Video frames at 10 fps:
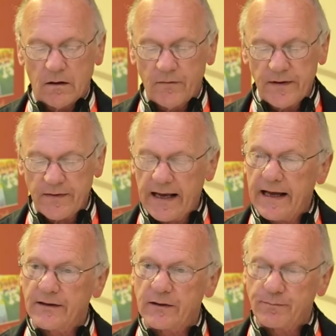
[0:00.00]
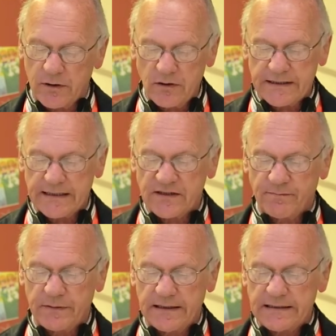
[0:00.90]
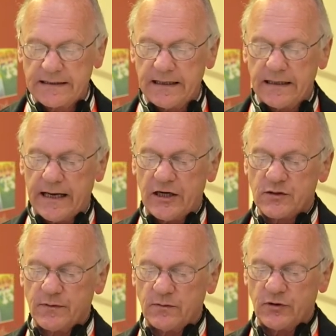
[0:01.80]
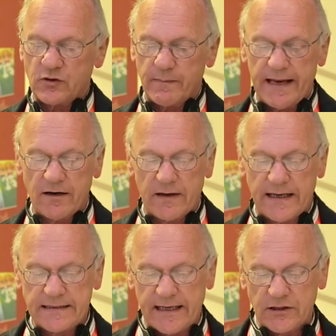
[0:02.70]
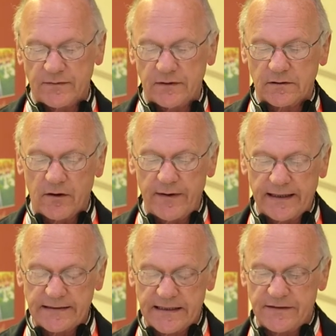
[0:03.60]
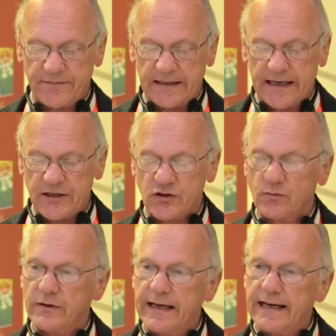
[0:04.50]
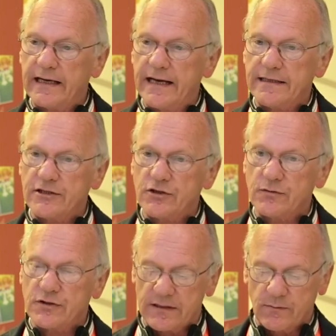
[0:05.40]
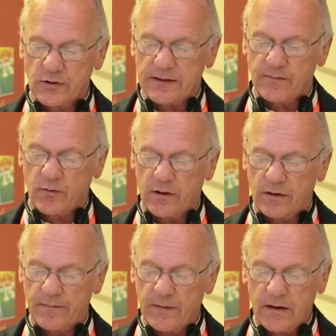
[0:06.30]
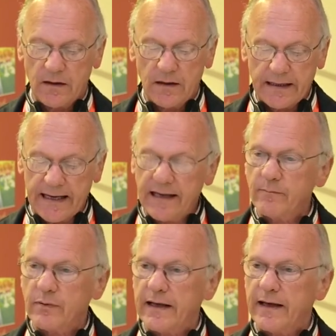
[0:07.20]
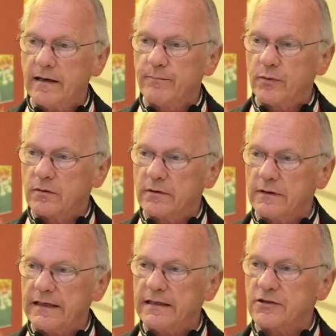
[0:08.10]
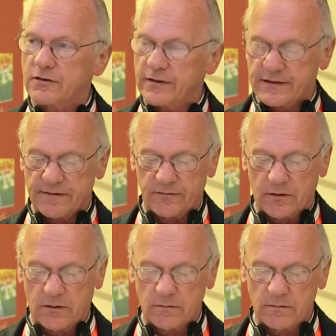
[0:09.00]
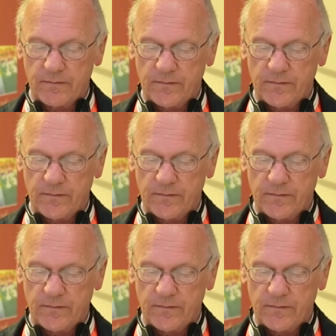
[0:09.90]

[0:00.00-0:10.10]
On the other hand, the process of political engagement which may arise out of a growing identification with headline issues in the Muslim world can play an important integrative role